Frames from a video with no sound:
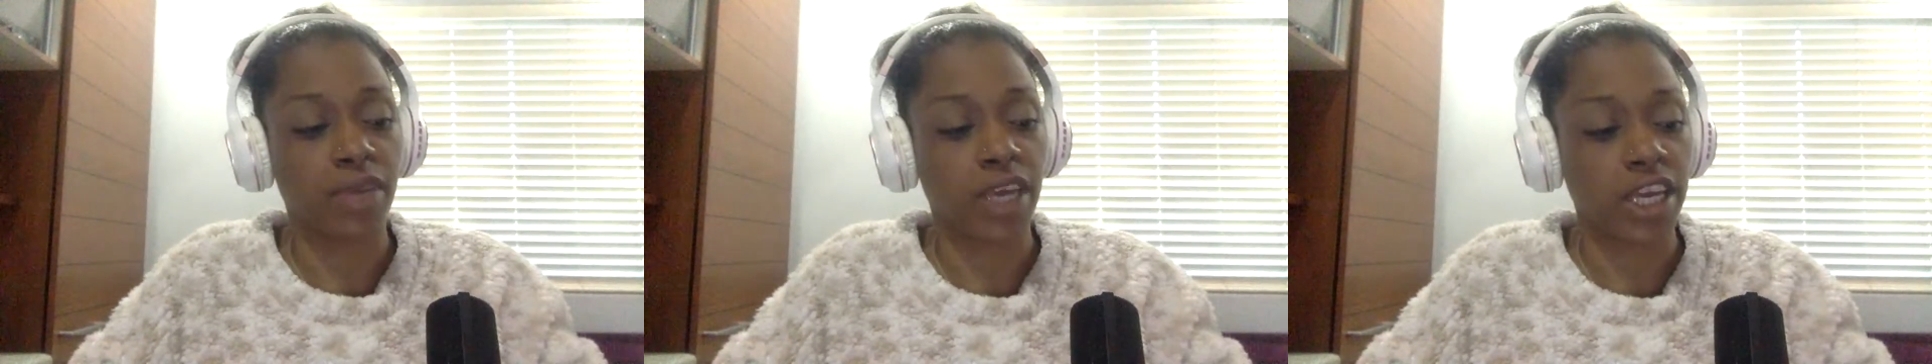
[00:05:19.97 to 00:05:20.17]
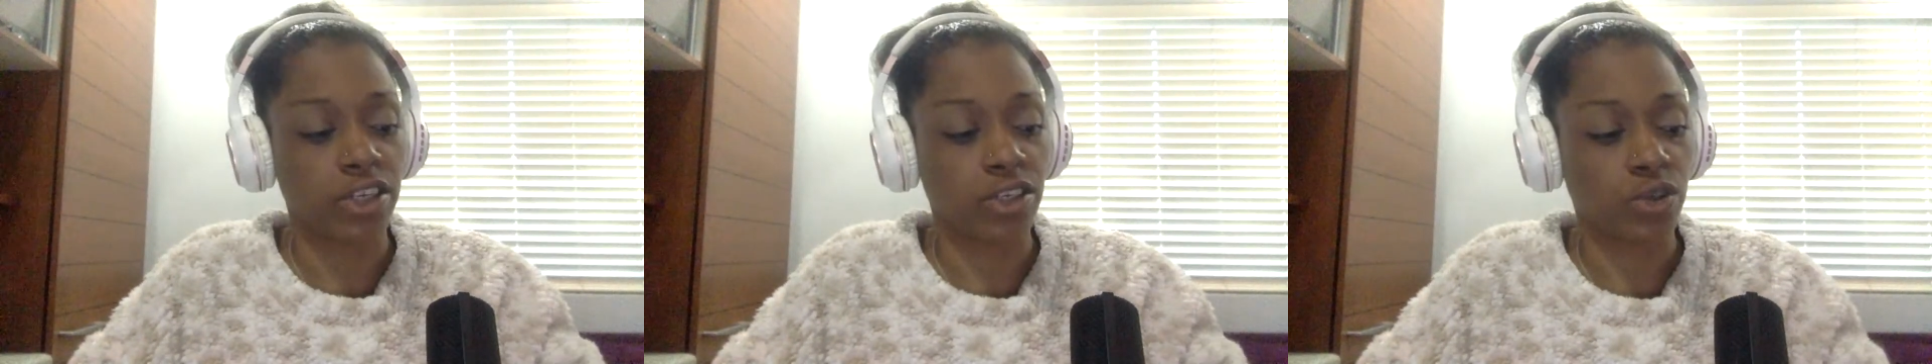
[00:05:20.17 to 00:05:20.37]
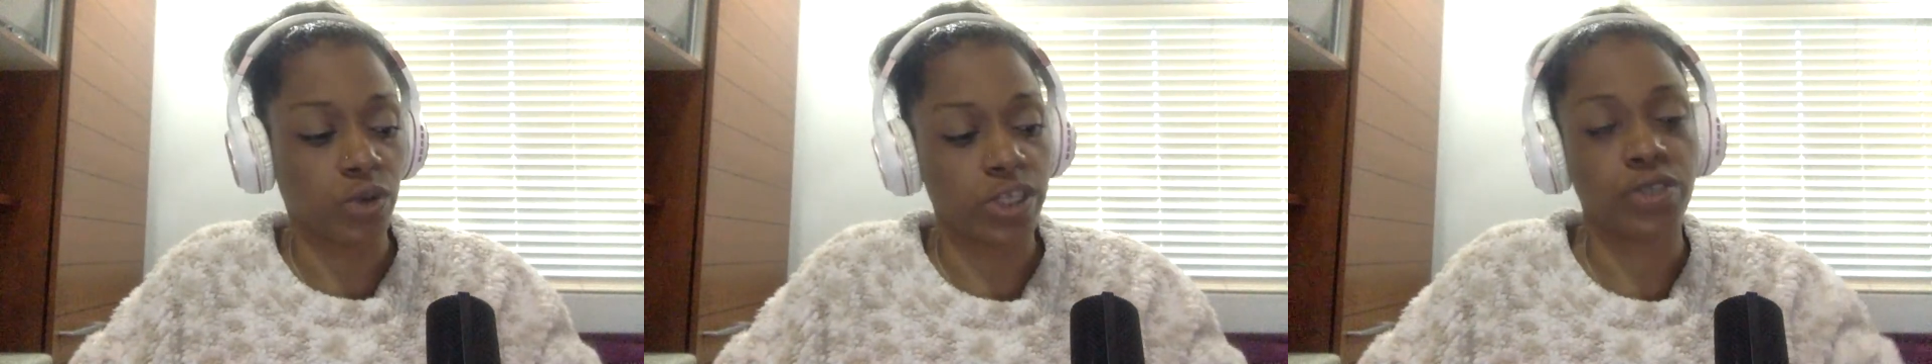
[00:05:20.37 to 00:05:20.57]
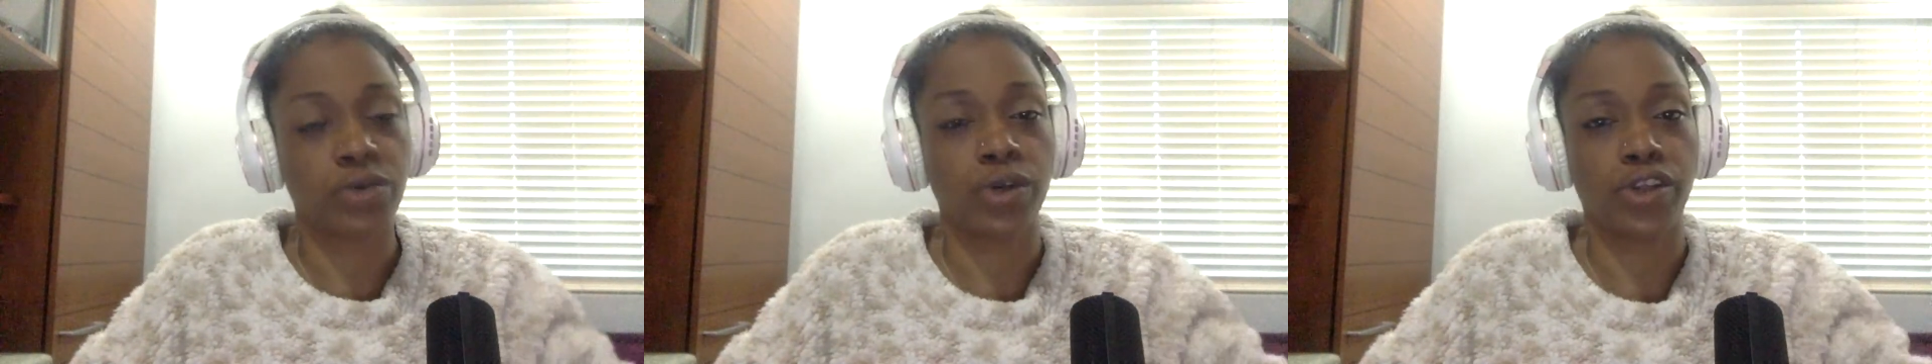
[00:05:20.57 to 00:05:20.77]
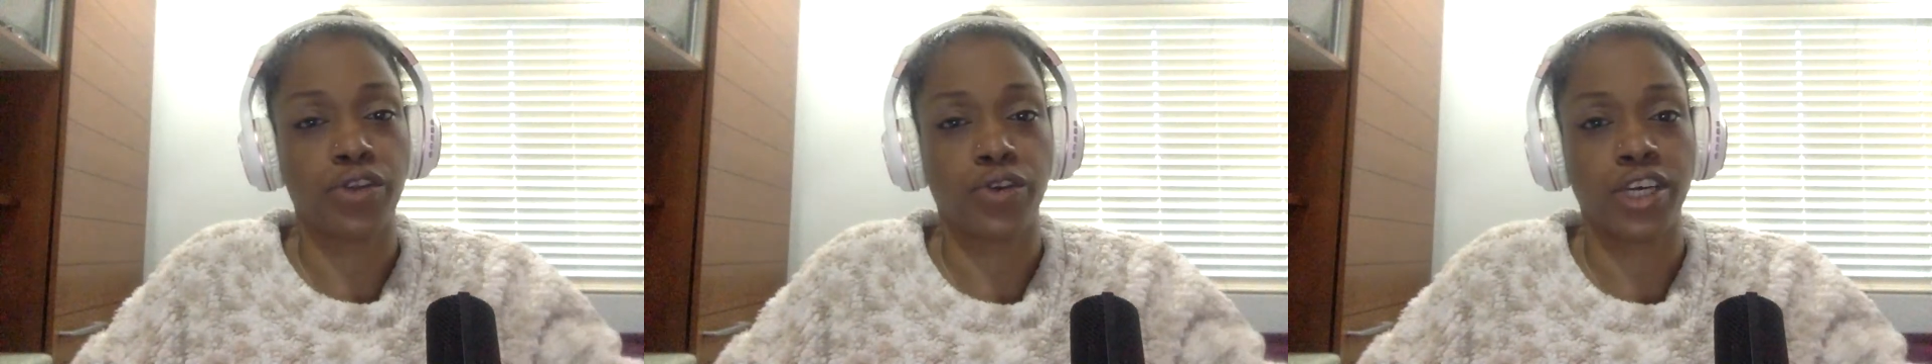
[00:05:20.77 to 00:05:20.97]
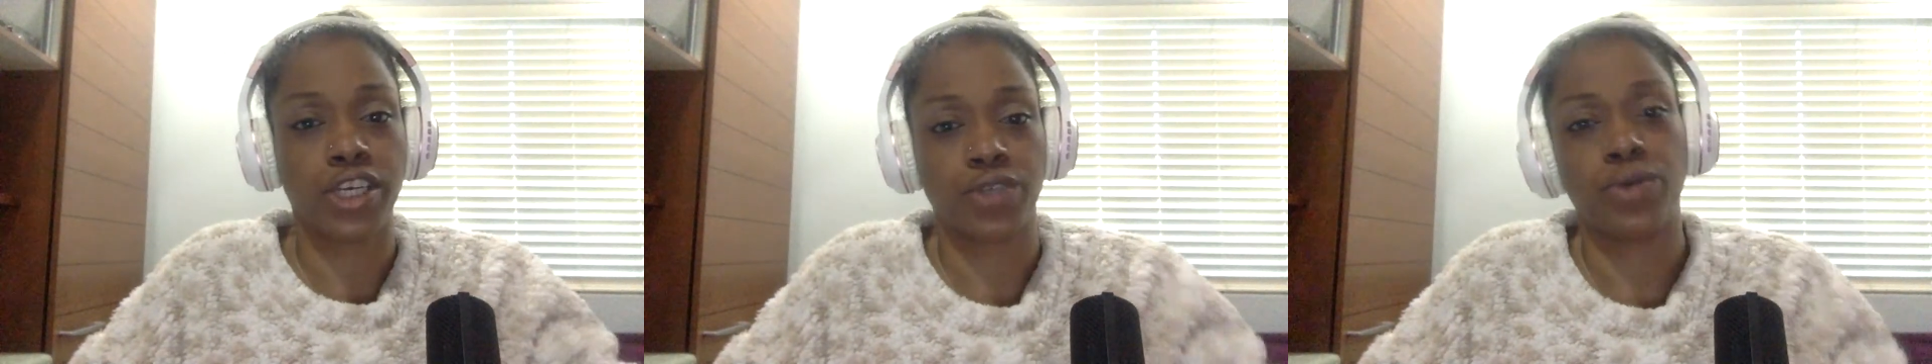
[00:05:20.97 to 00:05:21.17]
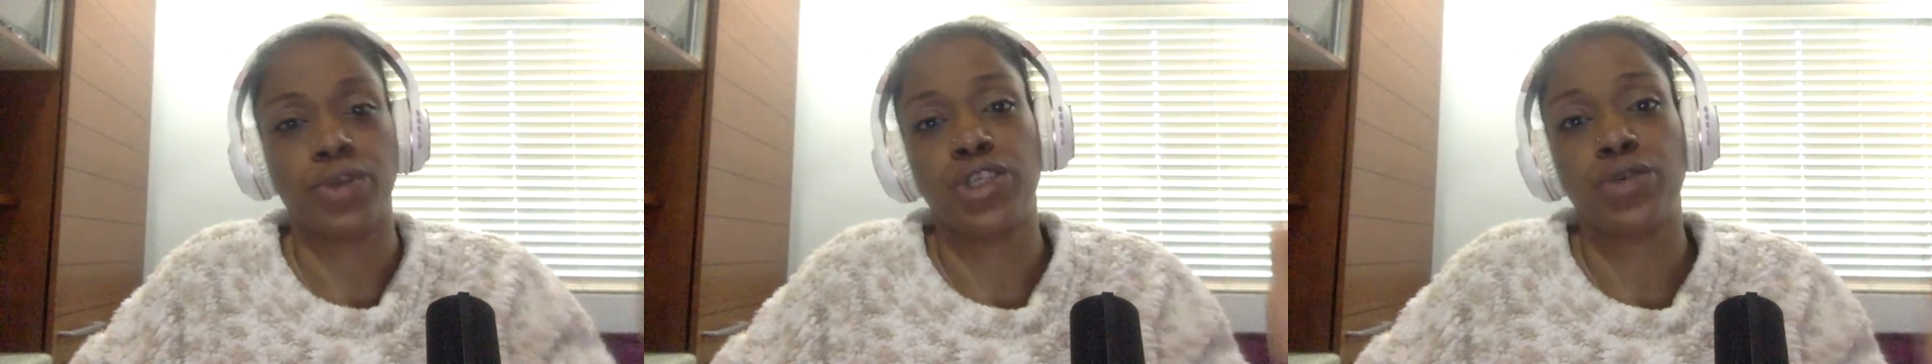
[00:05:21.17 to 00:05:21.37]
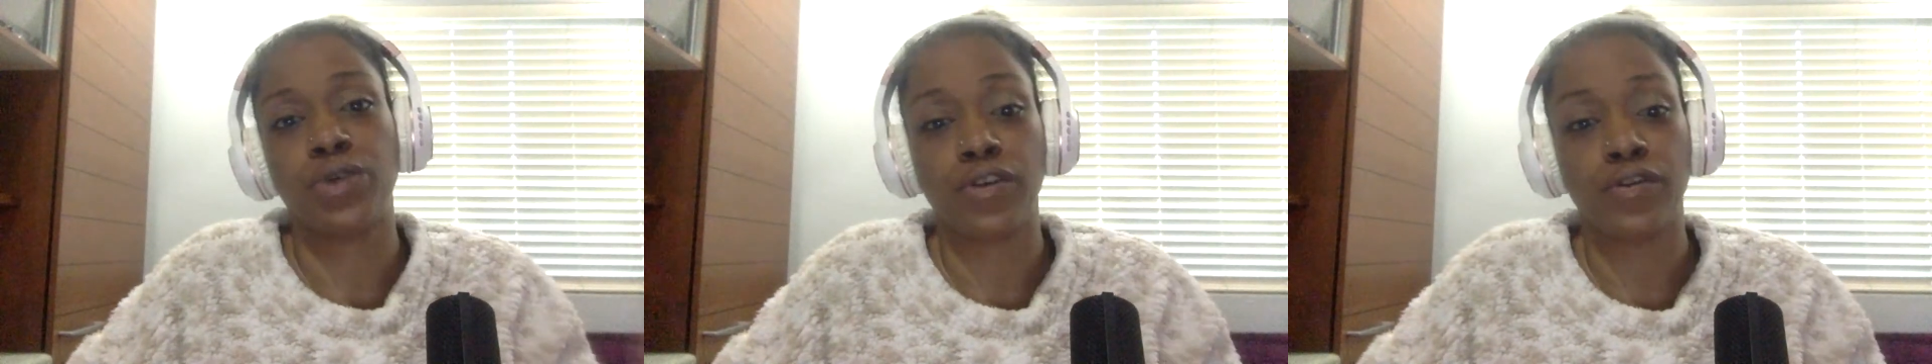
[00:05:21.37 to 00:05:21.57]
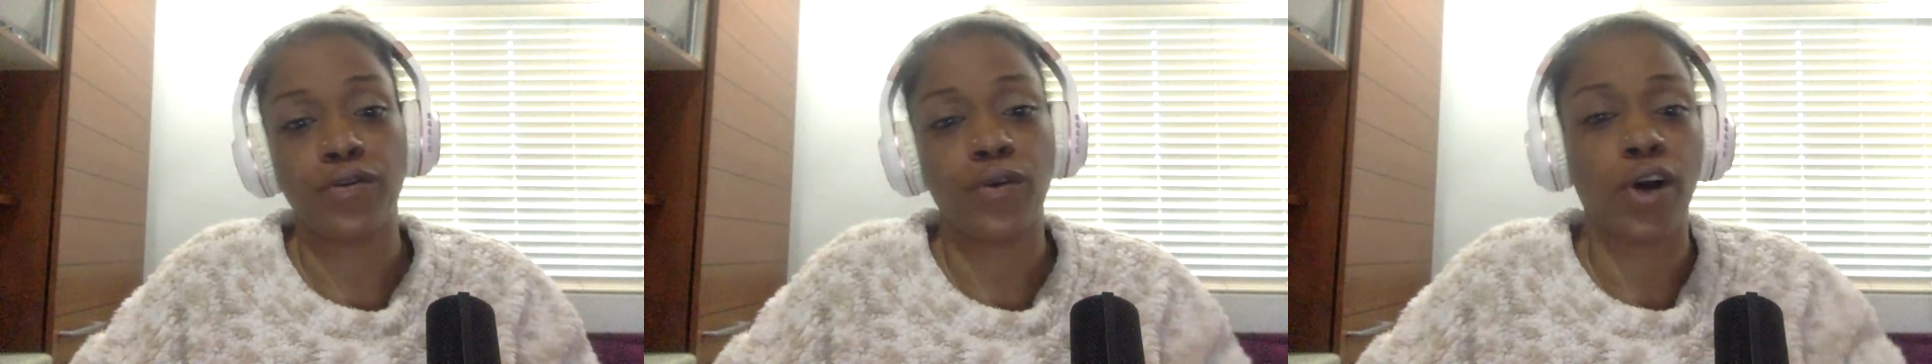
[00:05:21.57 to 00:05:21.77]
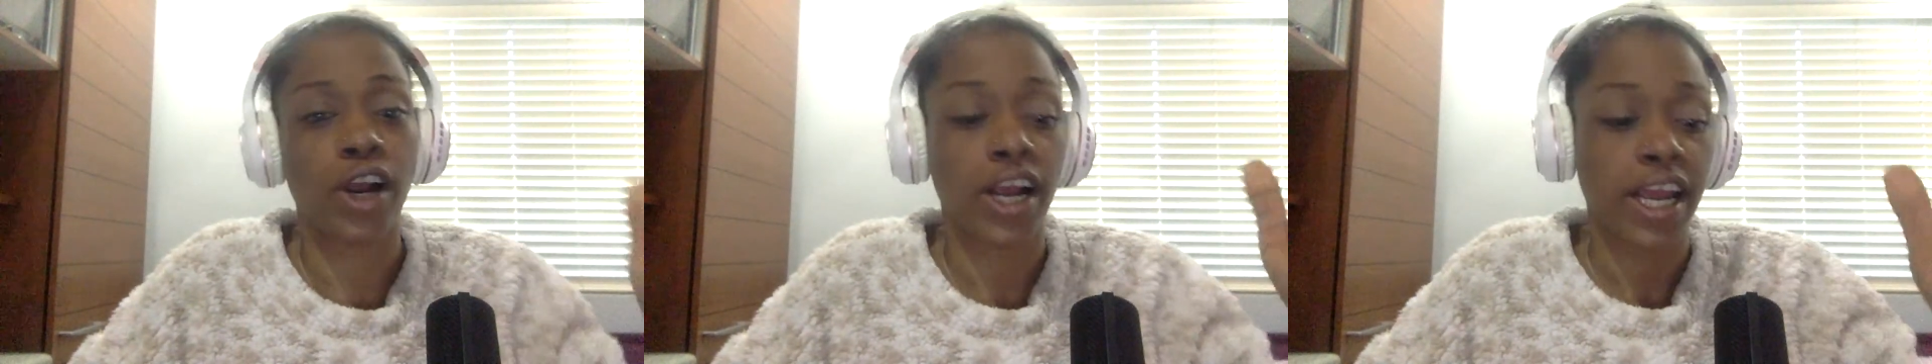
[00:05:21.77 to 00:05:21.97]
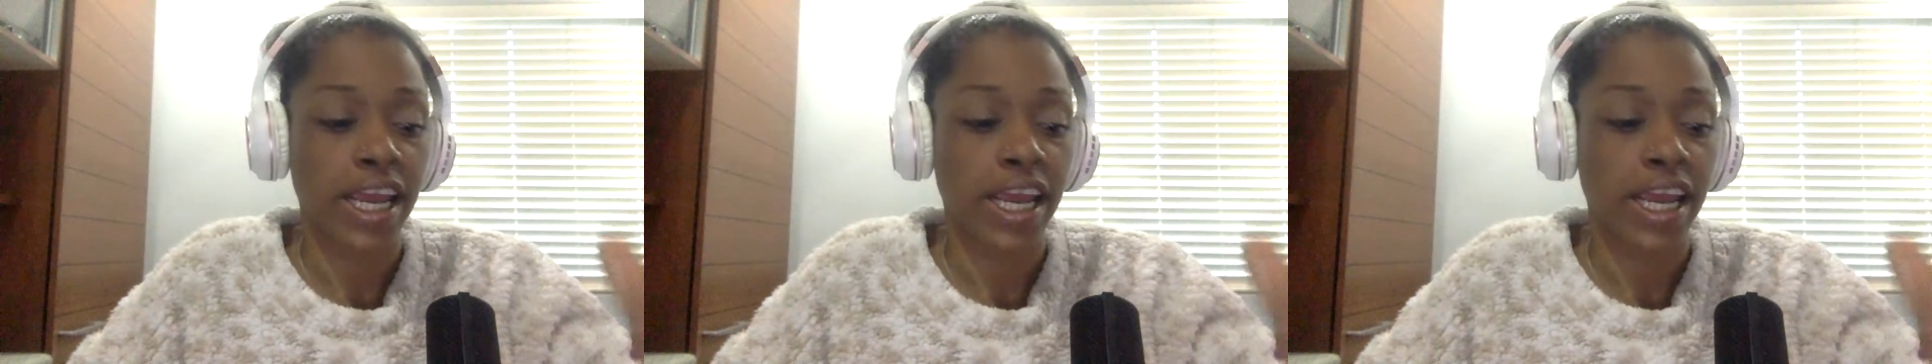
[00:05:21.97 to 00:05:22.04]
in 2023 and 2024